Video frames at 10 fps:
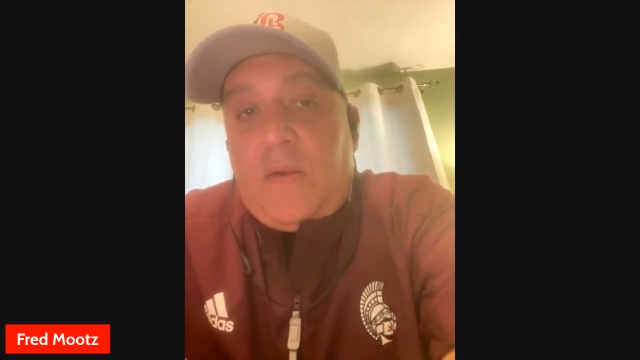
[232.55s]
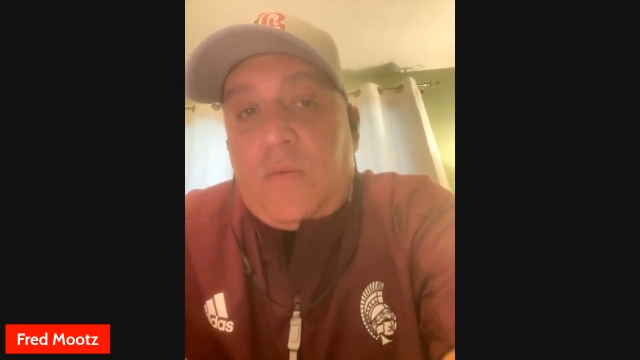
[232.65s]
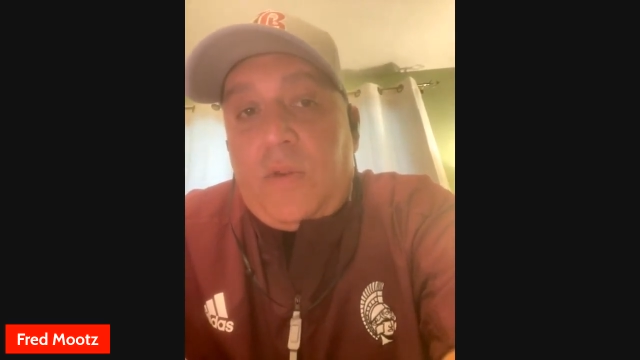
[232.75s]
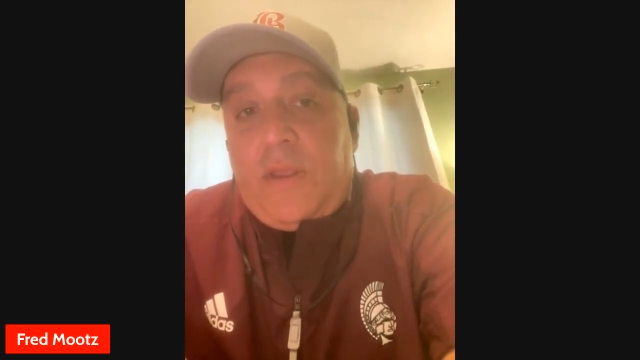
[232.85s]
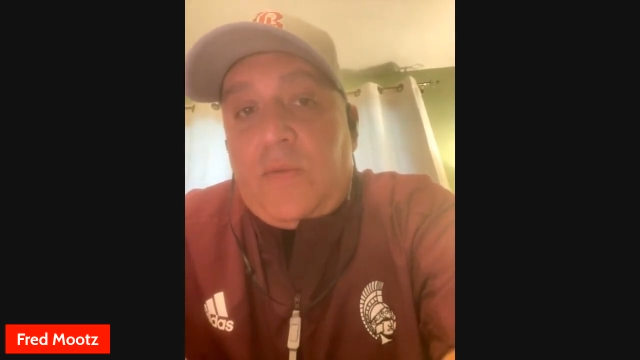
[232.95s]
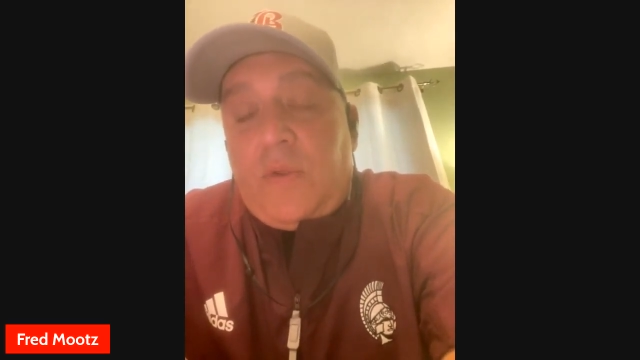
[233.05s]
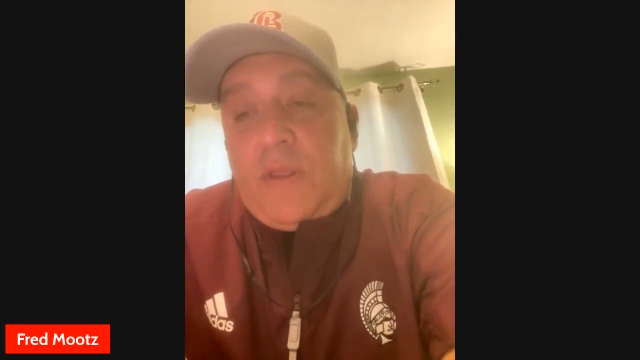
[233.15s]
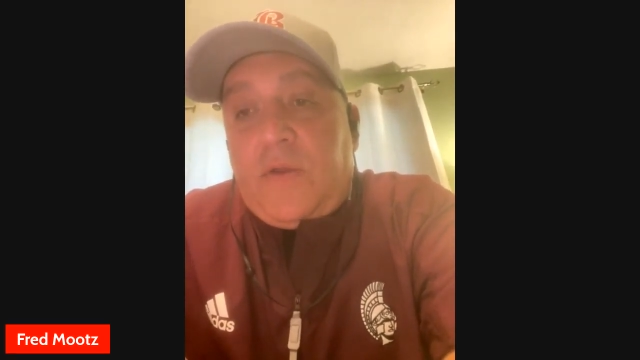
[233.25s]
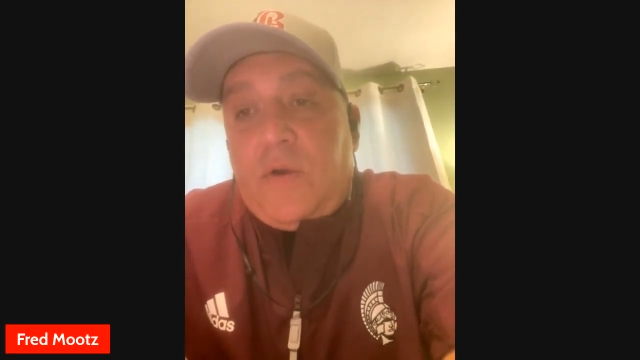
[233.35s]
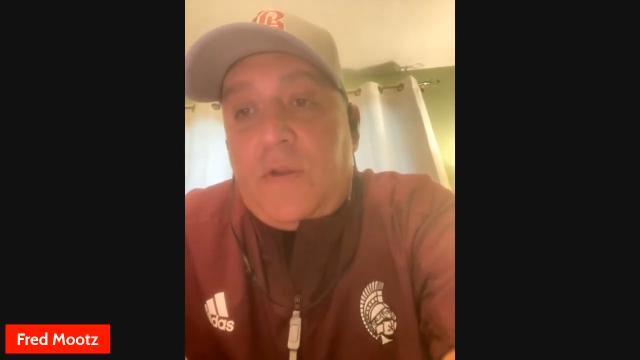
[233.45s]
a really,
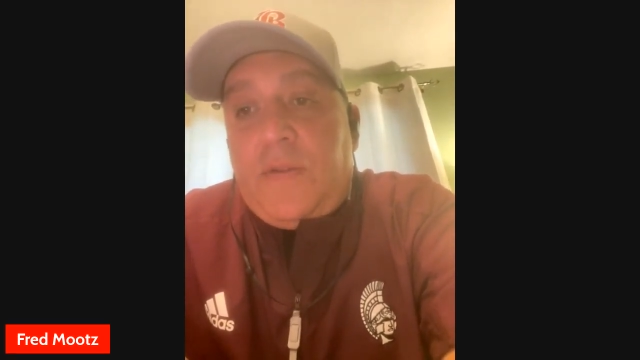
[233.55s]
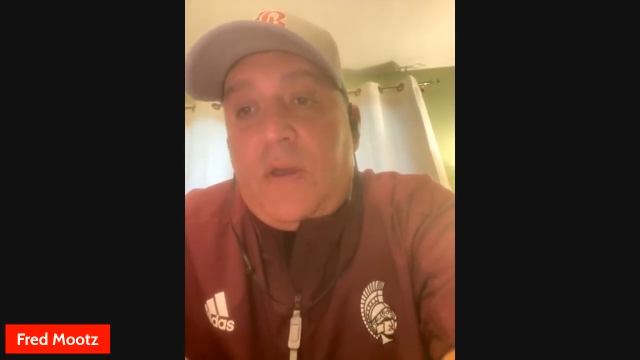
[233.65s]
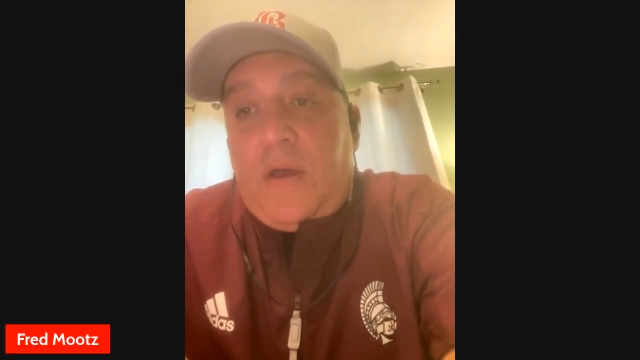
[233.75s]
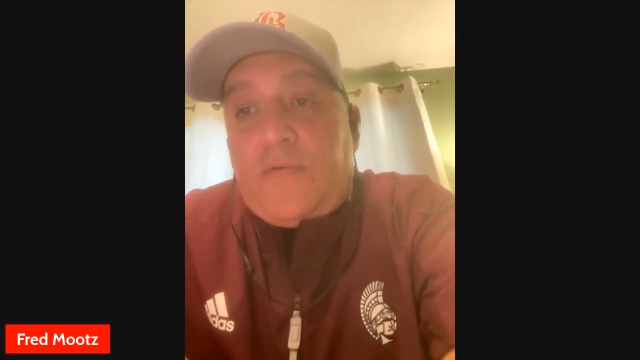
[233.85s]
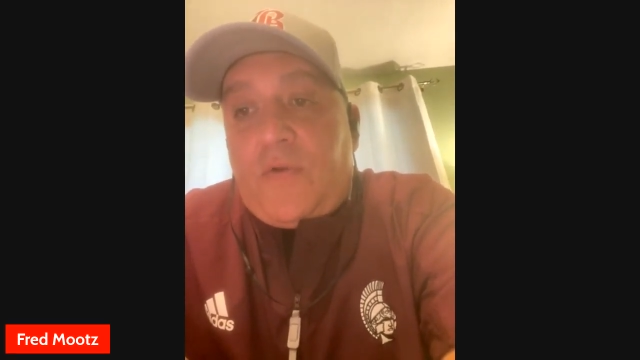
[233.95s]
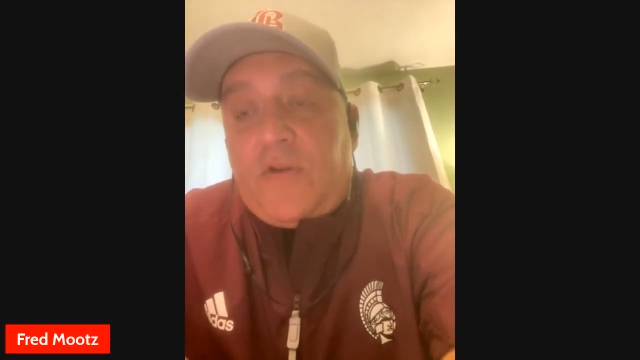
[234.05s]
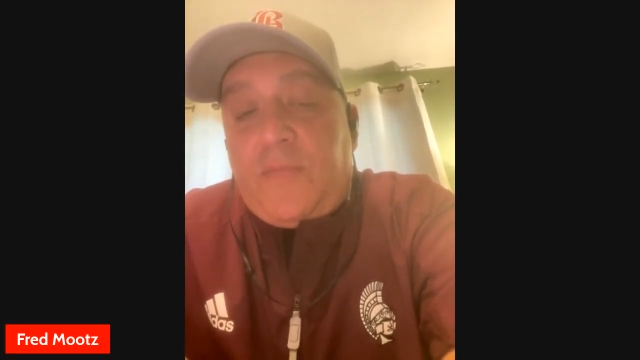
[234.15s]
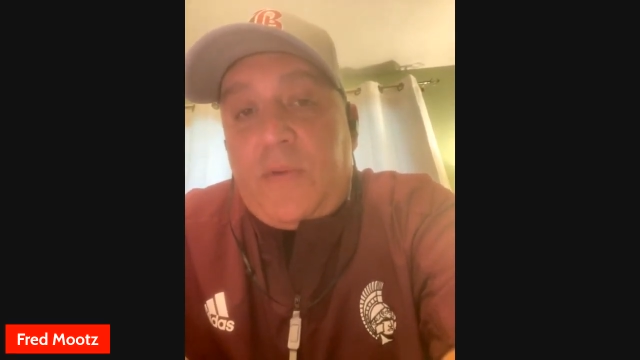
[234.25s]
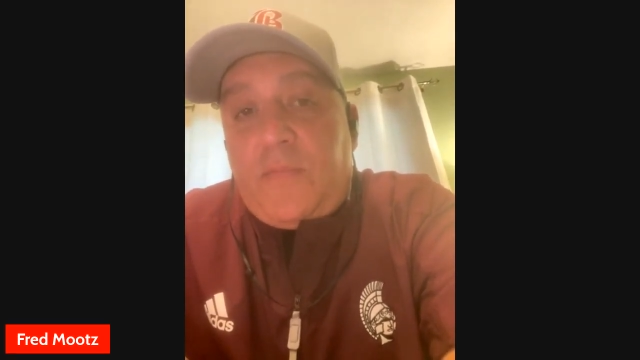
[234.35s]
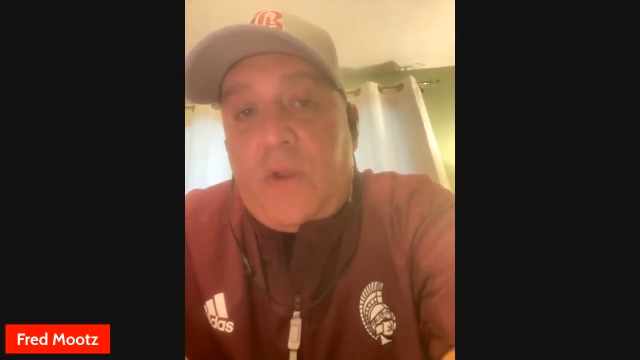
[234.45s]
really good uh,
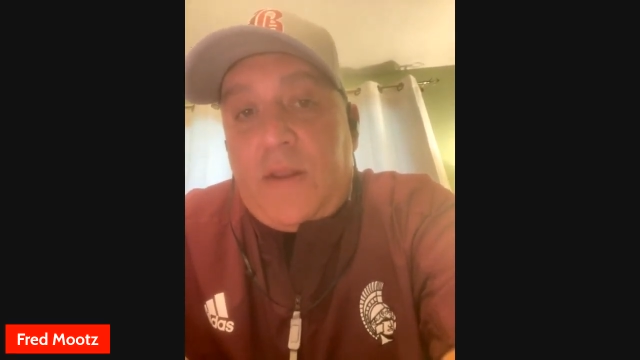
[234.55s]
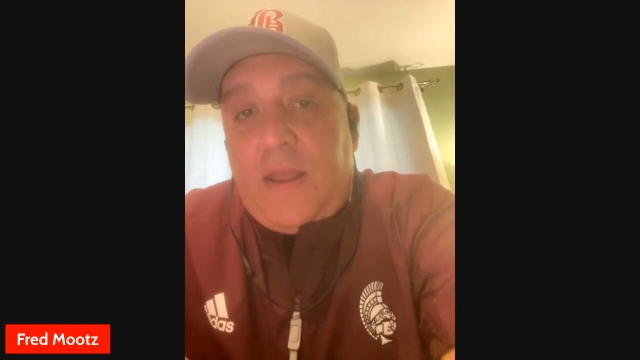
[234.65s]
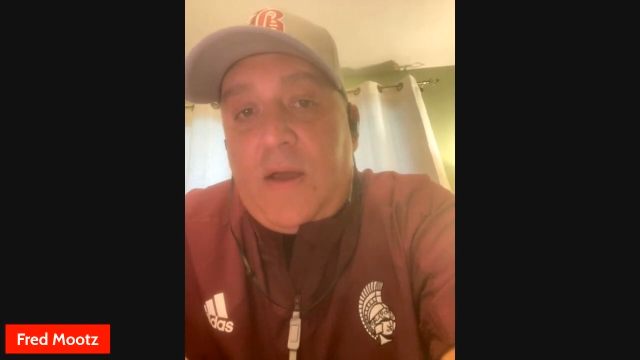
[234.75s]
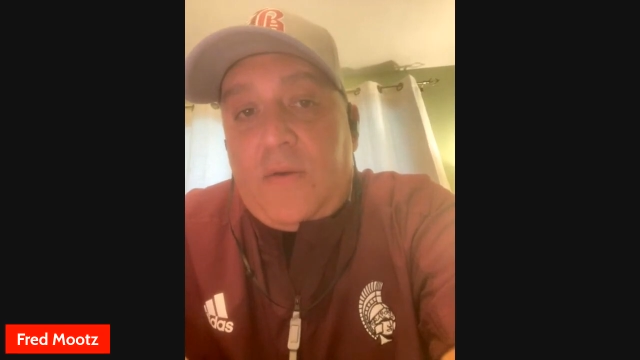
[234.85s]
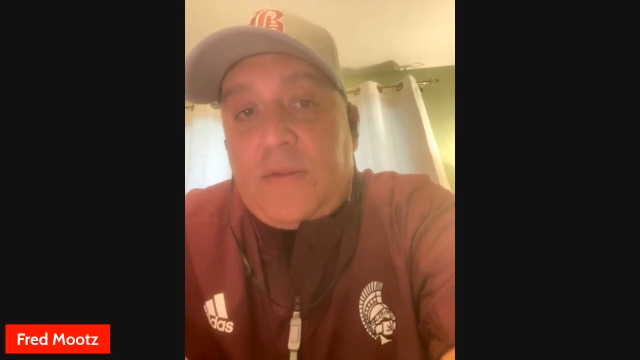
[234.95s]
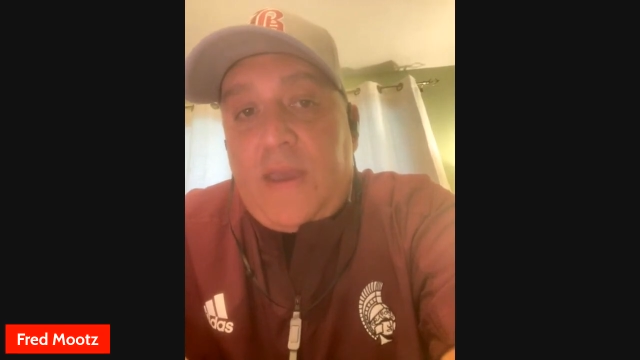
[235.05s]
freshman right now,